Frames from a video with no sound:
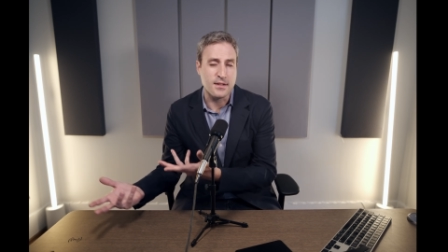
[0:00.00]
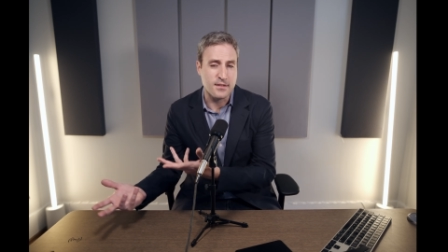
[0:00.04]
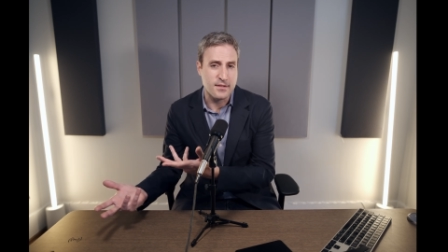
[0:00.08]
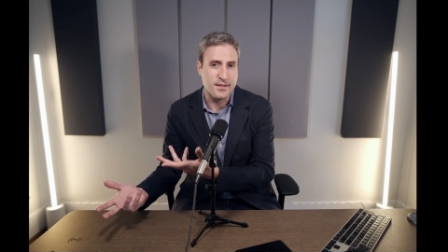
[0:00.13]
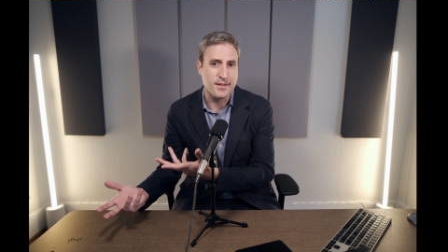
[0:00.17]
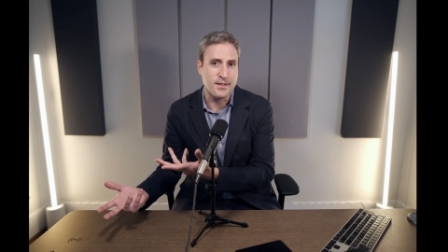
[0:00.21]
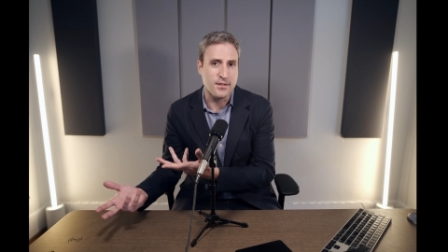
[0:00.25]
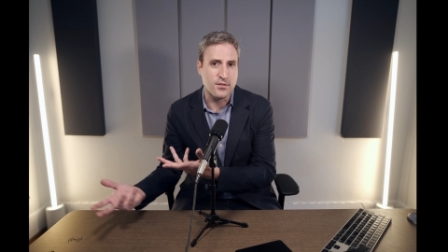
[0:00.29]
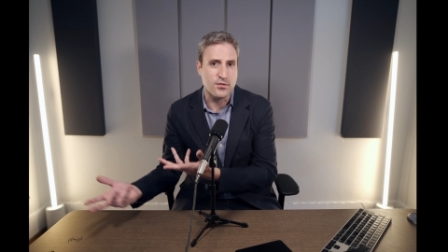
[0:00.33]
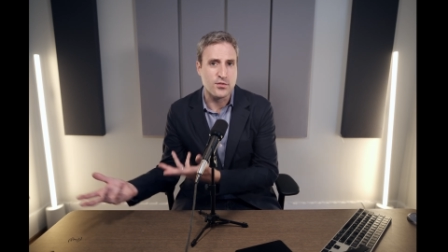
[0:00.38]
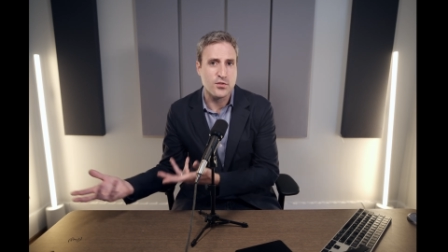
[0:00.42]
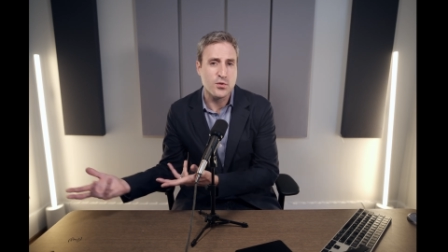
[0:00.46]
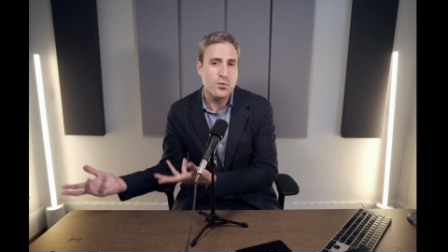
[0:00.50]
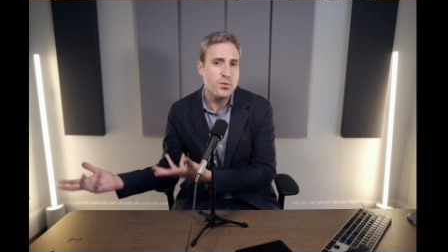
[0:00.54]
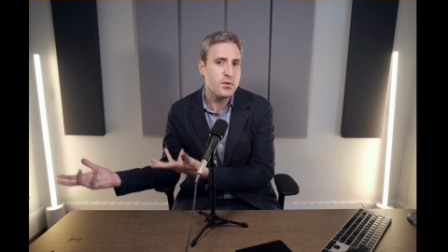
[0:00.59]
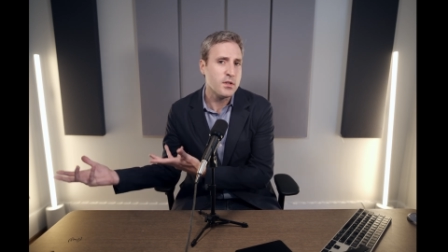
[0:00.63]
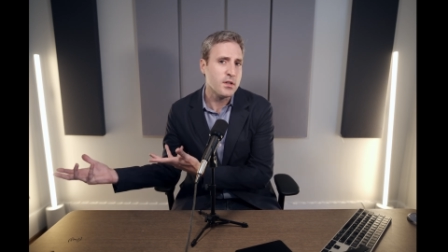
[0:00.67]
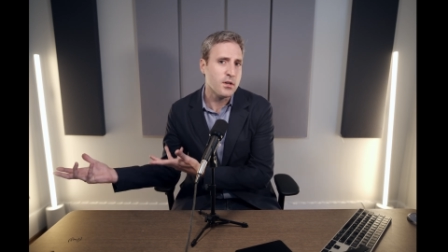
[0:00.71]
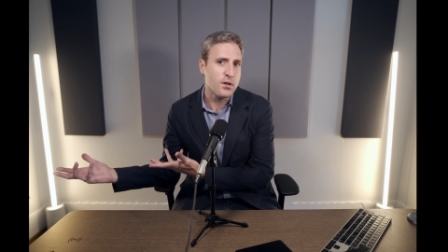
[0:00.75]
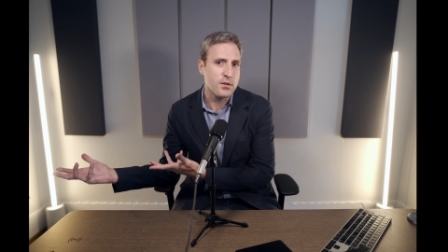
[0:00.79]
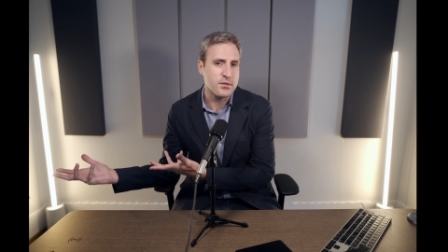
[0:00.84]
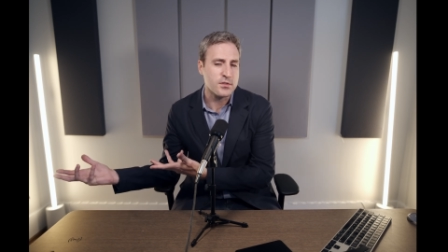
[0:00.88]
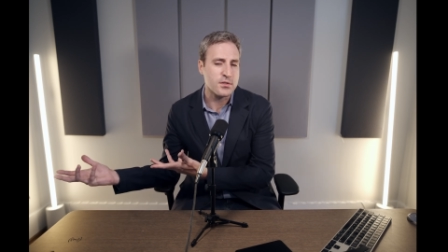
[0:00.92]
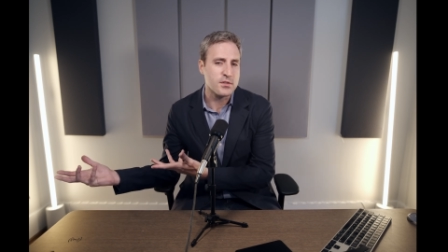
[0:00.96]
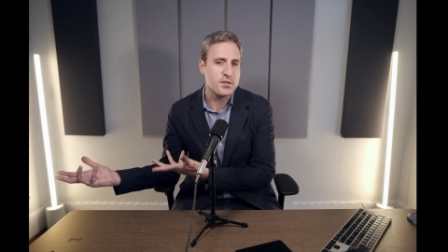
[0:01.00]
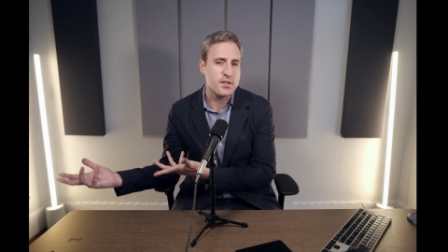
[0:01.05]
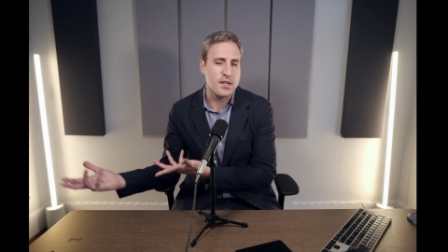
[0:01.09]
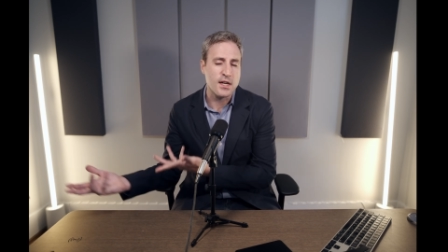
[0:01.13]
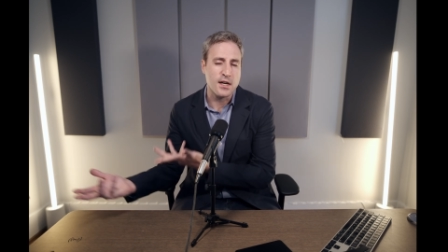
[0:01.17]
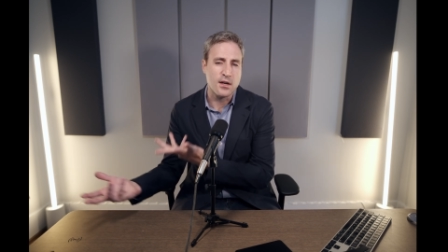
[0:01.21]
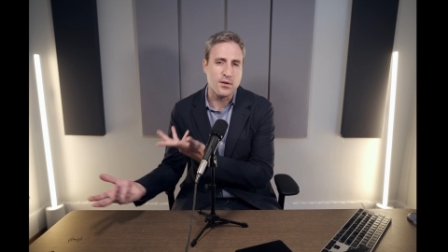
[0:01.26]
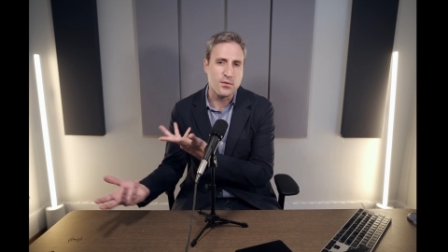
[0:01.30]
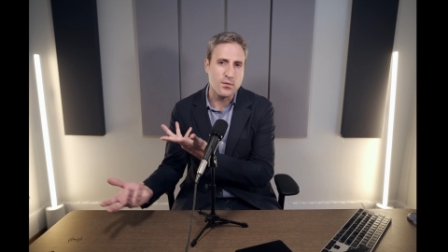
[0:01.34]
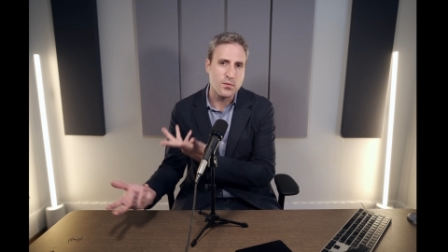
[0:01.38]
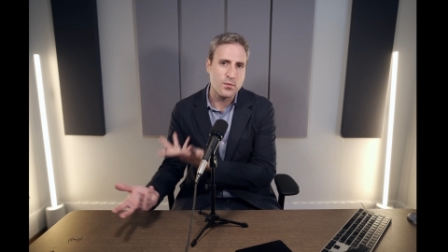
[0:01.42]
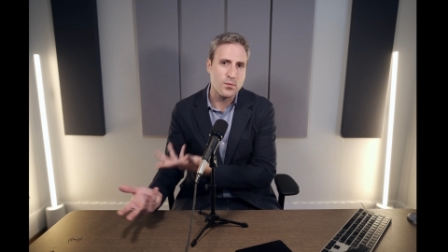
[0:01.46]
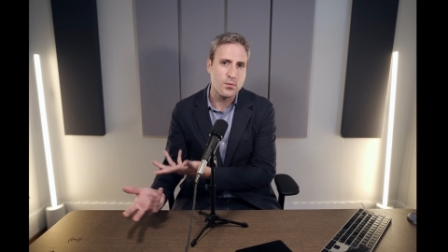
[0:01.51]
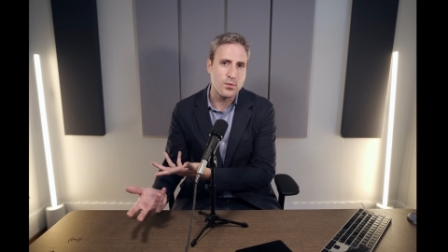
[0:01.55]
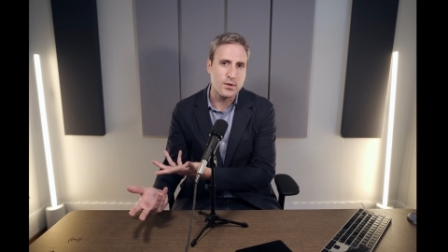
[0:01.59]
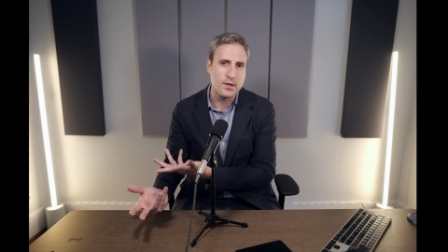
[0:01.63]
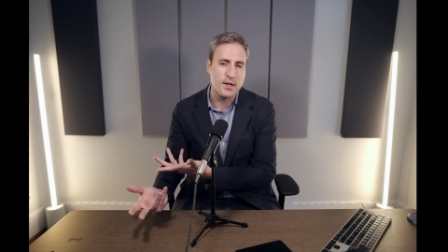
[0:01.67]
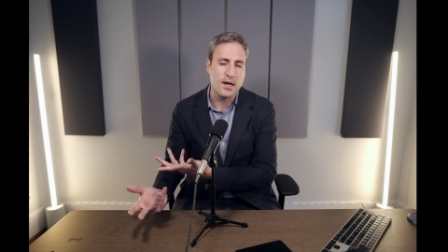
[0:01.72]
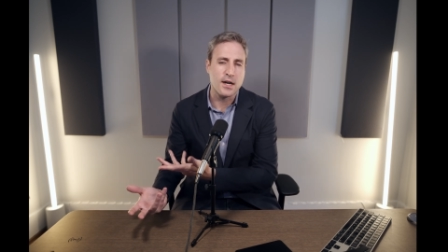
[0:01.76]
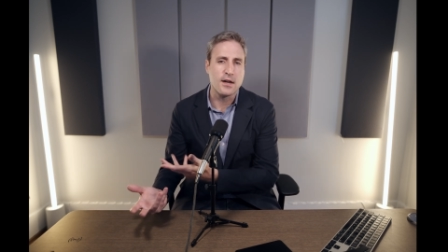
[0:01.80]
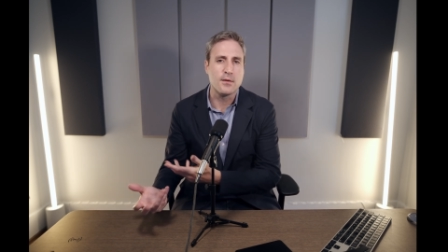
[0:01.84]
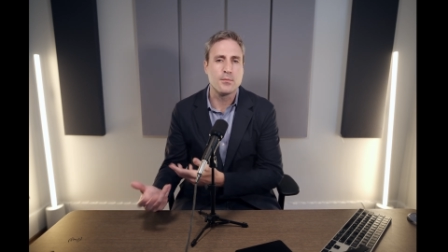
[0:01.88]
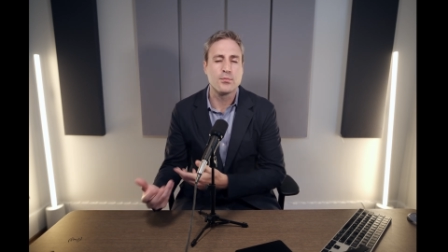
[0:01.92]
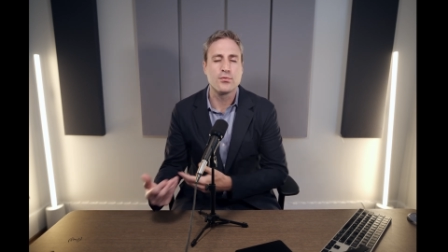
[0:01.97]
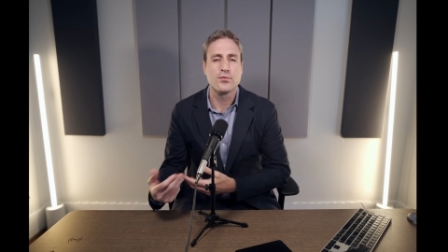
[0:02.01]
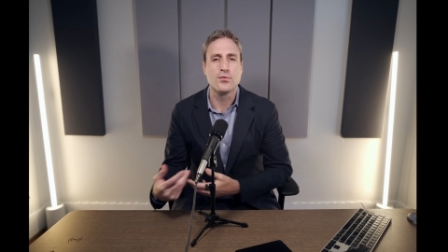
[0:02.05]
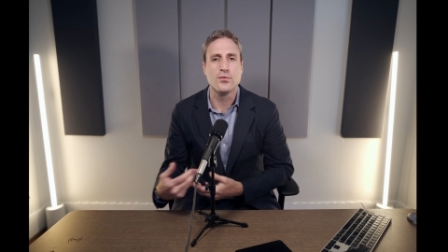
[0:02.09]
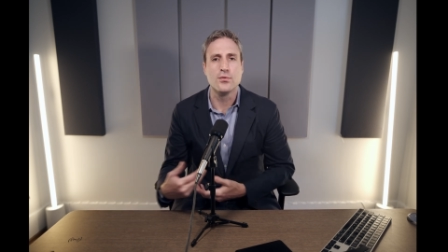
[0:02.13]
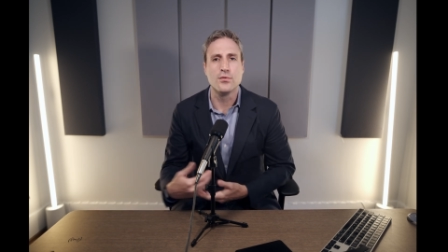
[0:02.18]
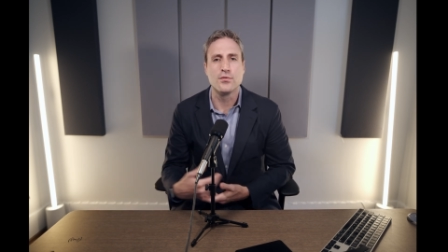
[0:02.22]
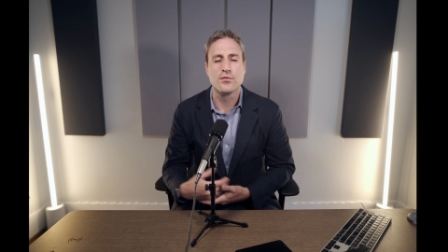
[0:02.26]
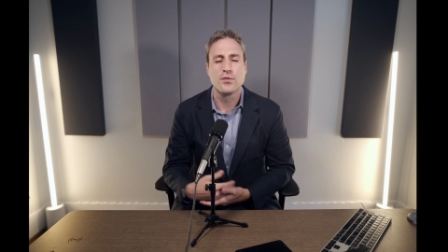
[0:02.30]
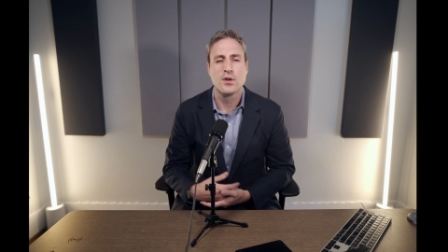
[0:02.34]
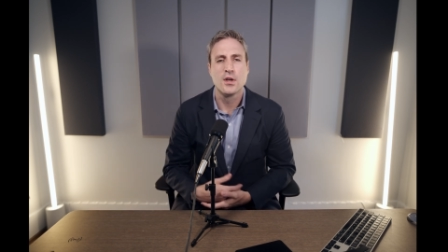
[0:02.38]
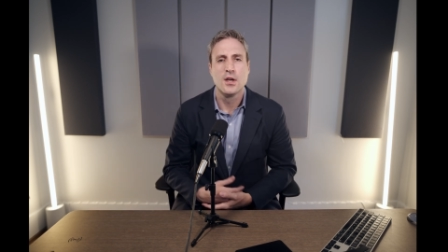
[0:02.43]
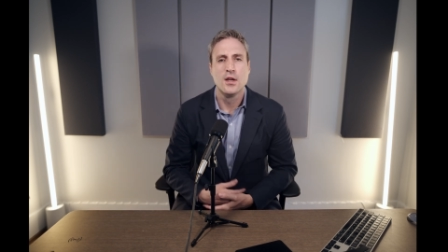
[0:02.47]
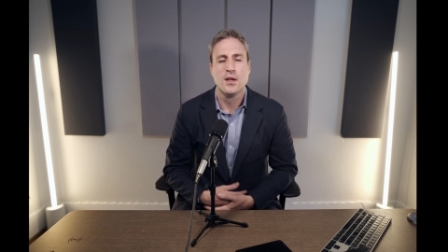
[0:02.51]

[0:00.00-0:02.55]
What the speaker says: didn't do the ultrasound would kind of prove